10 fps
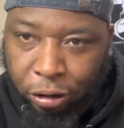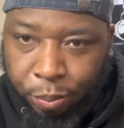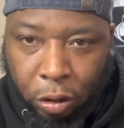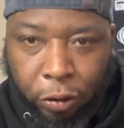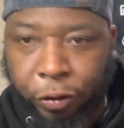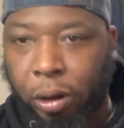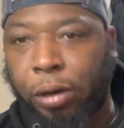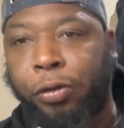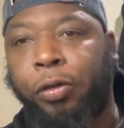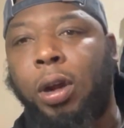your boy Philly
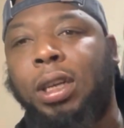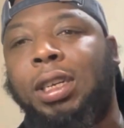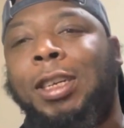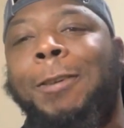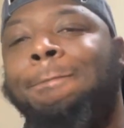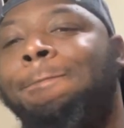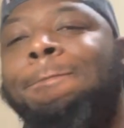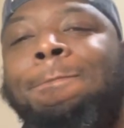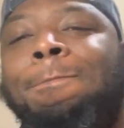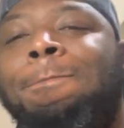Fresh,
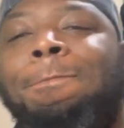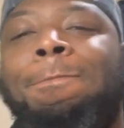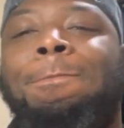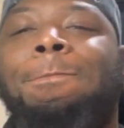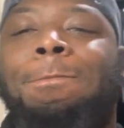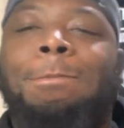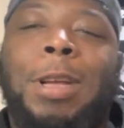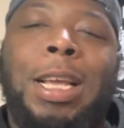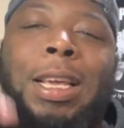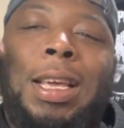
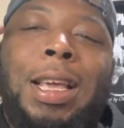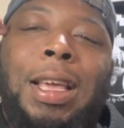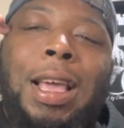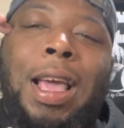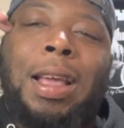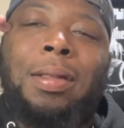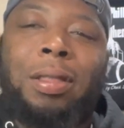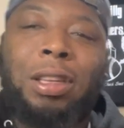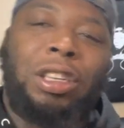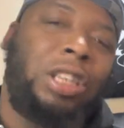aka
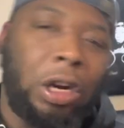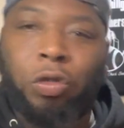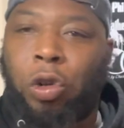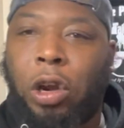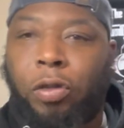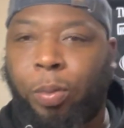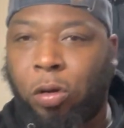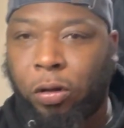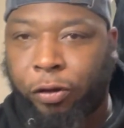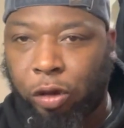the general here
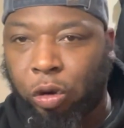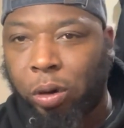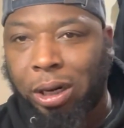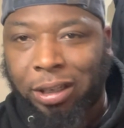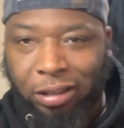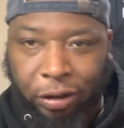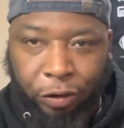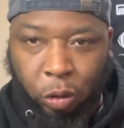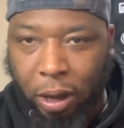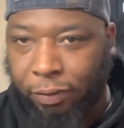reporting for duty. Listen, if
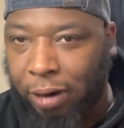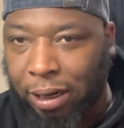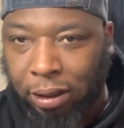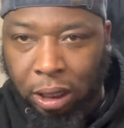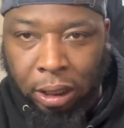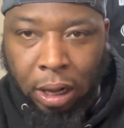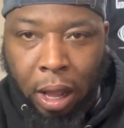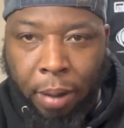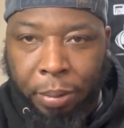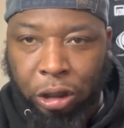you have not done it,
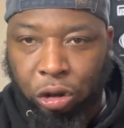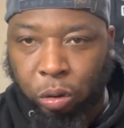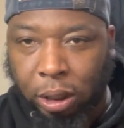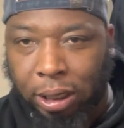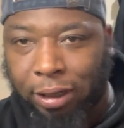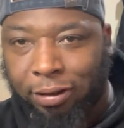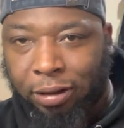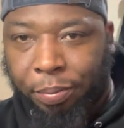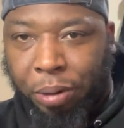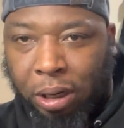make sure you hit that
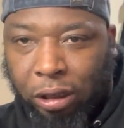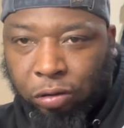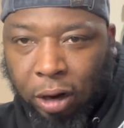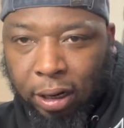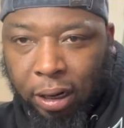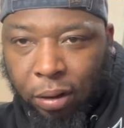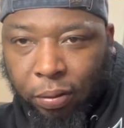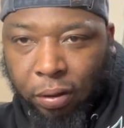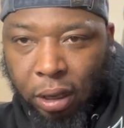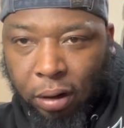sub button that's right
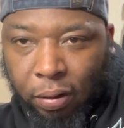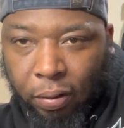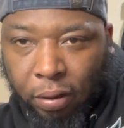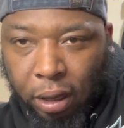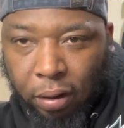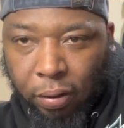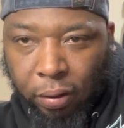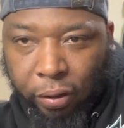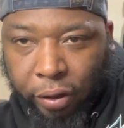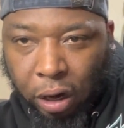down there
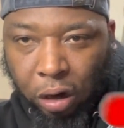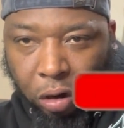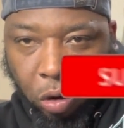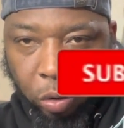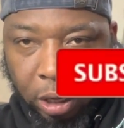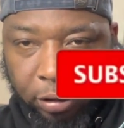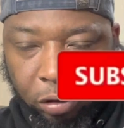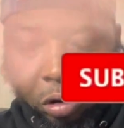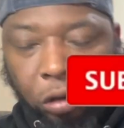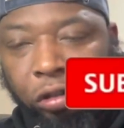go. Yes,
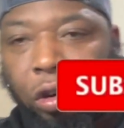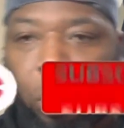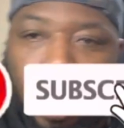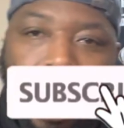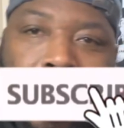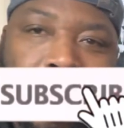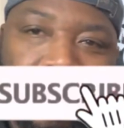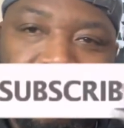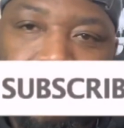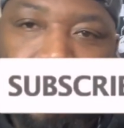and also it
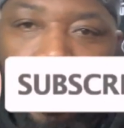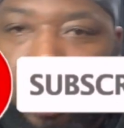is a bell